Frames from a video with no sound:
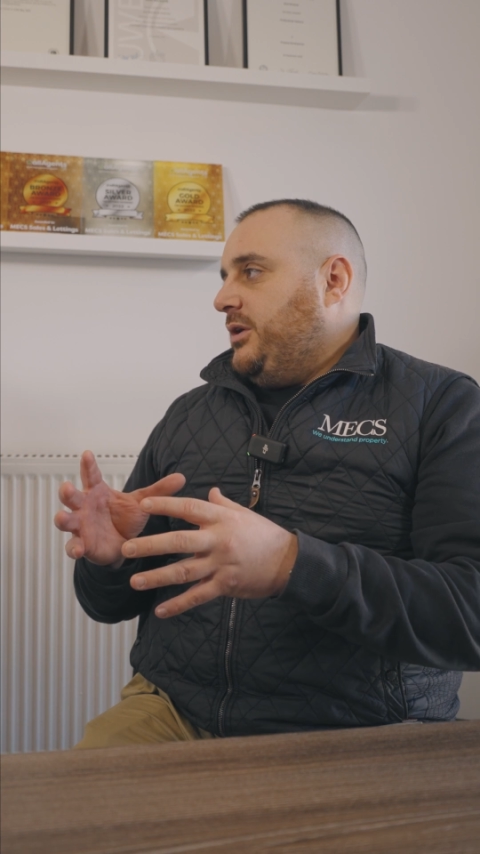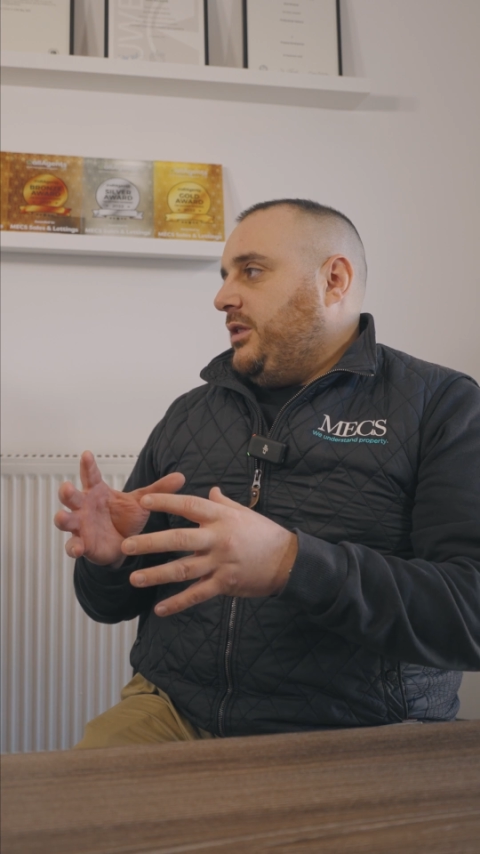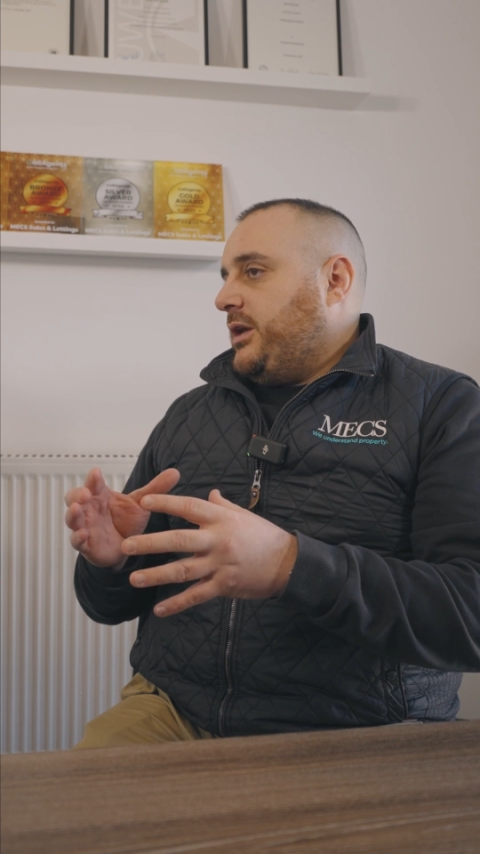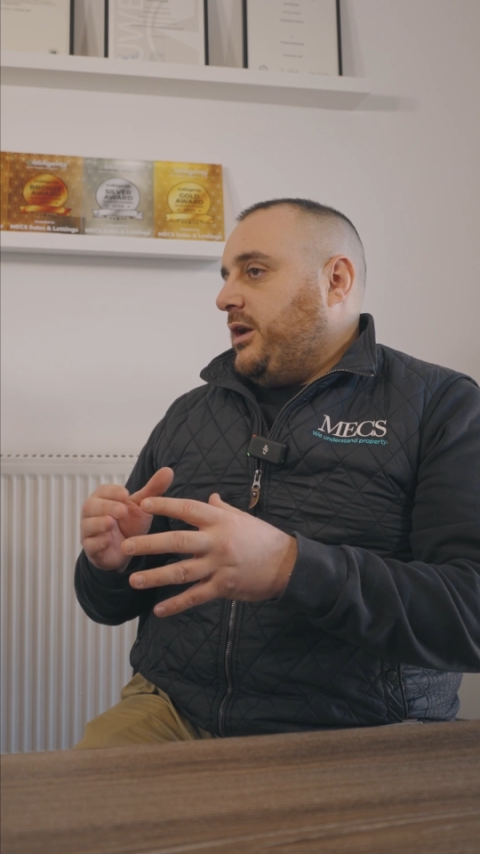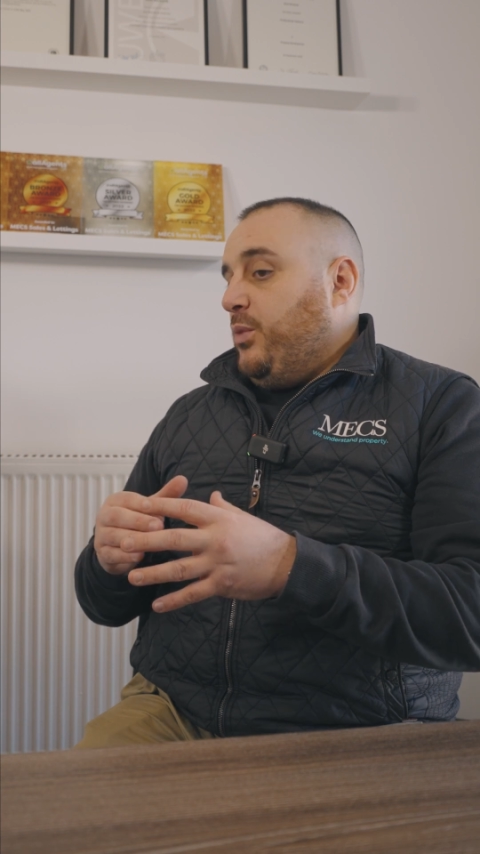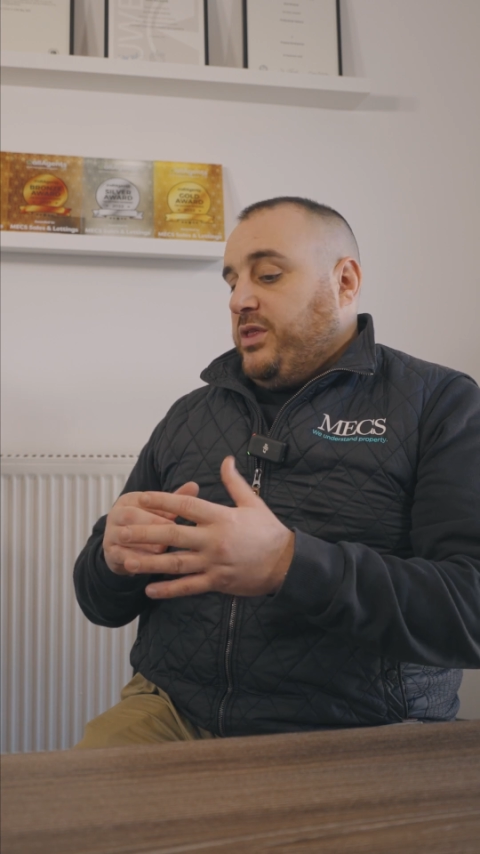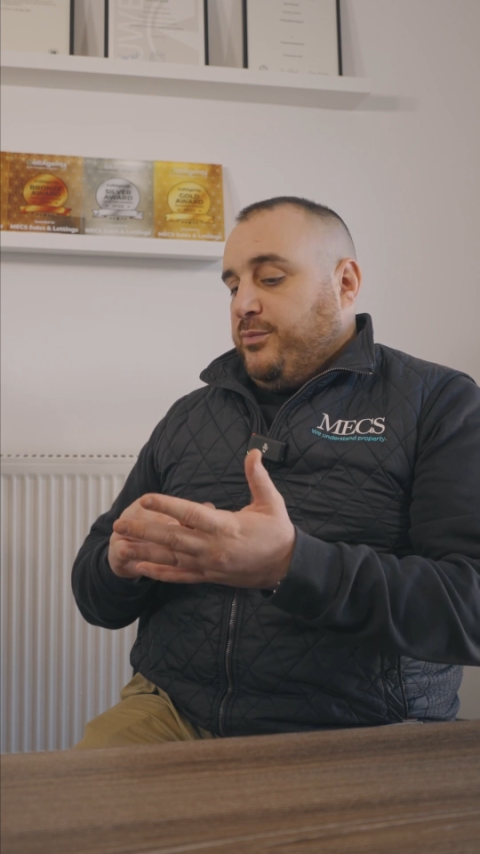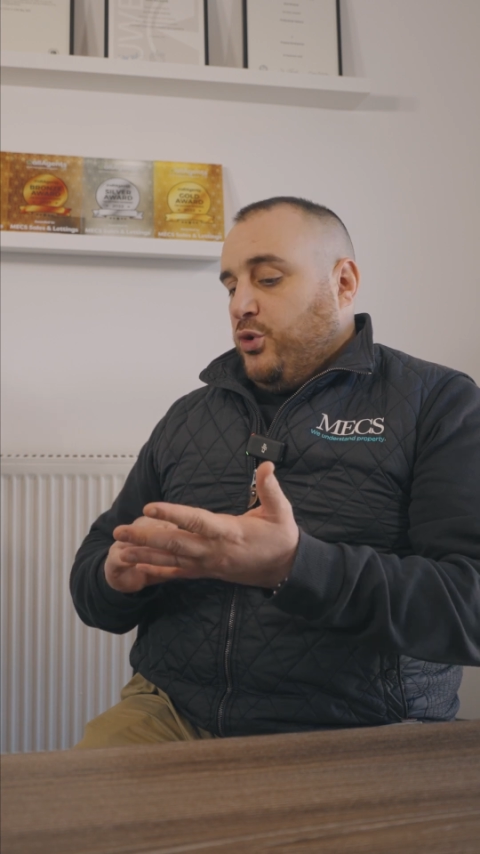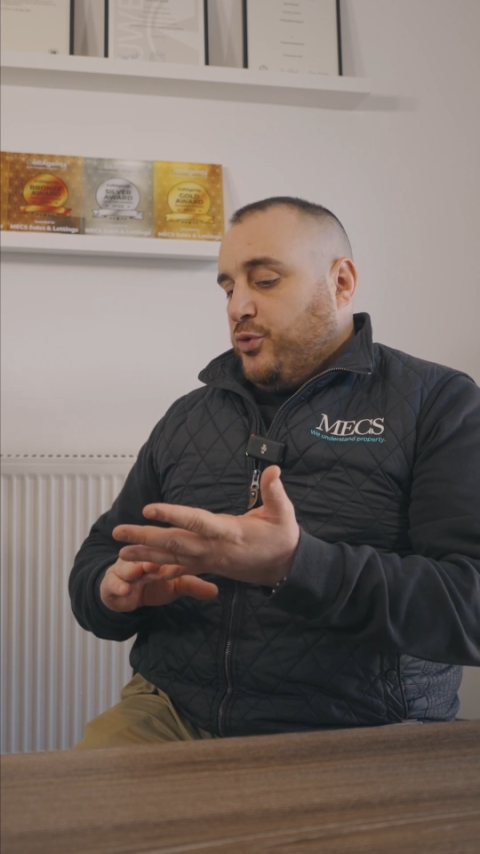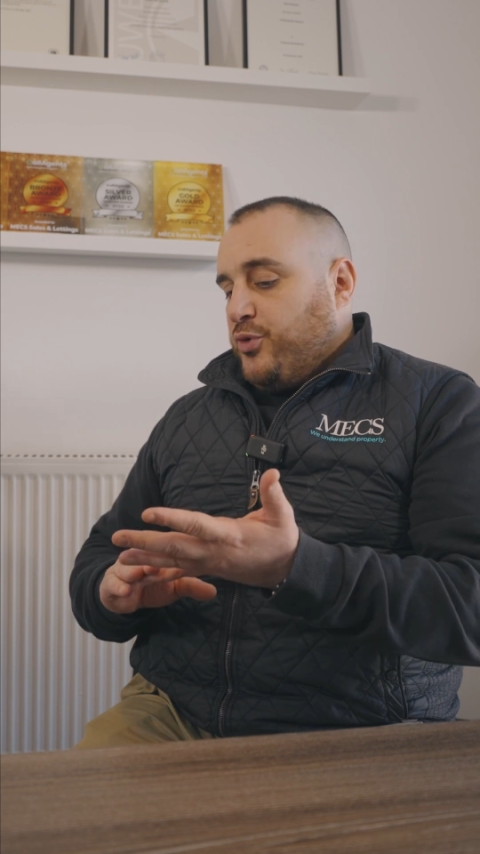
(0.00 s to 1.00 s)
Like when they
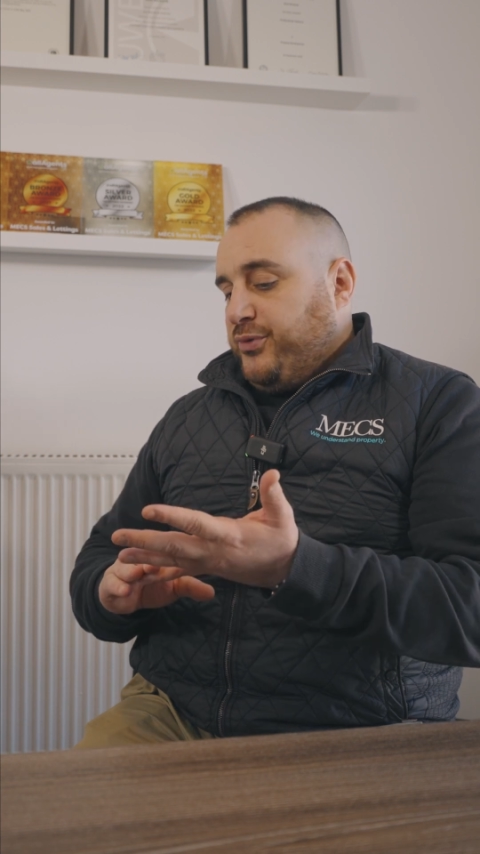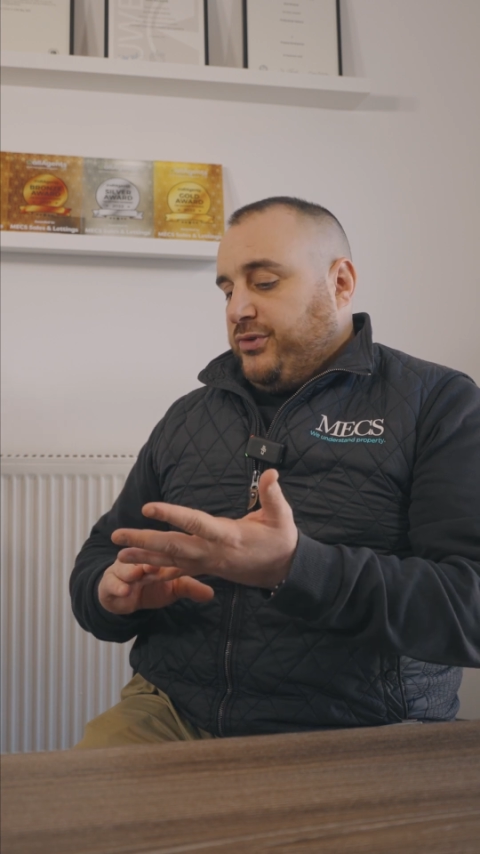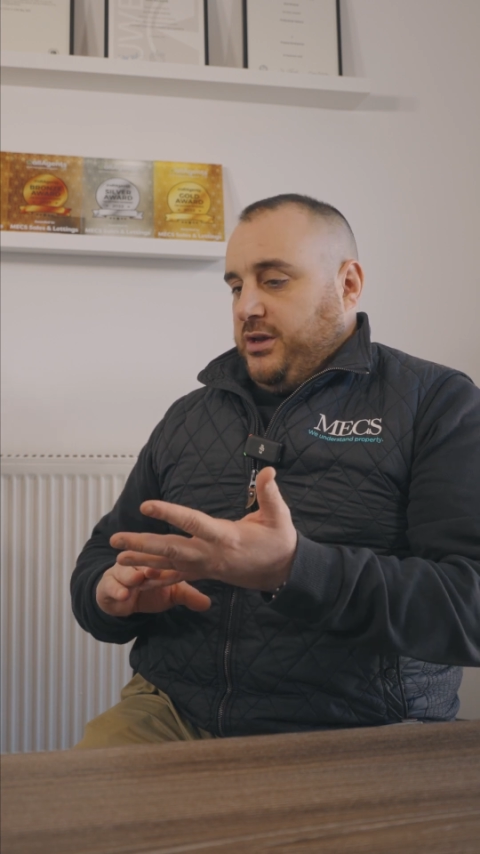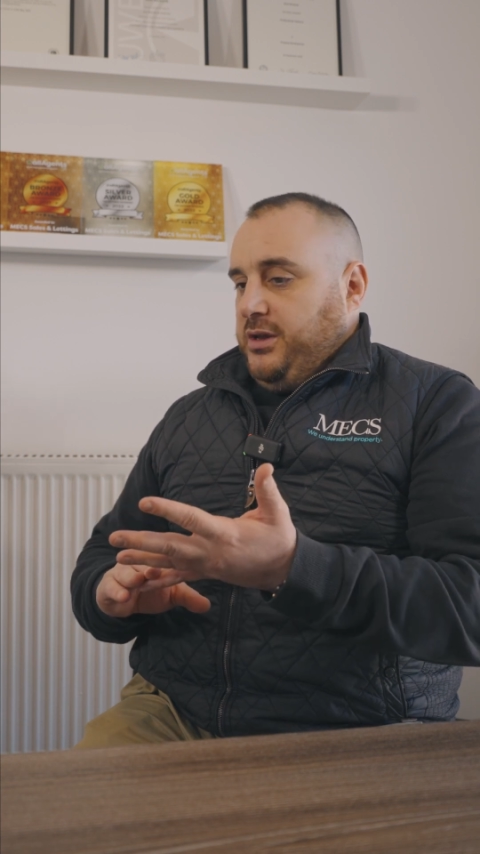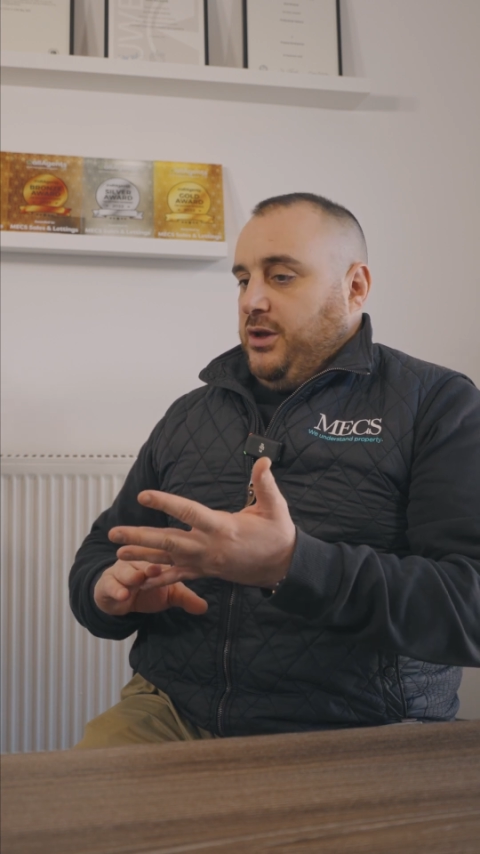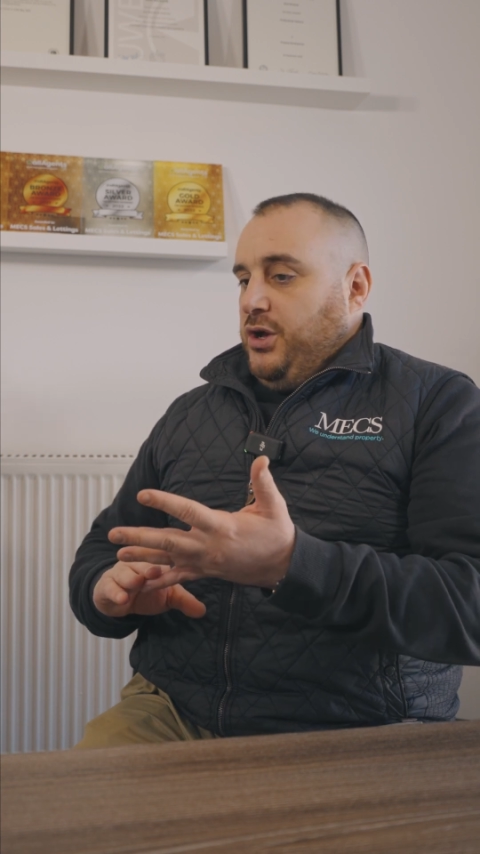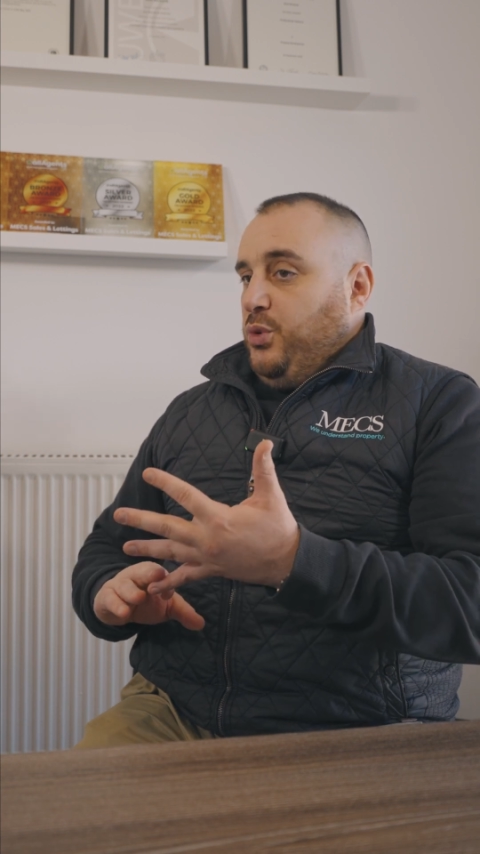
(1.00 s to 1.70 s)
bought the property,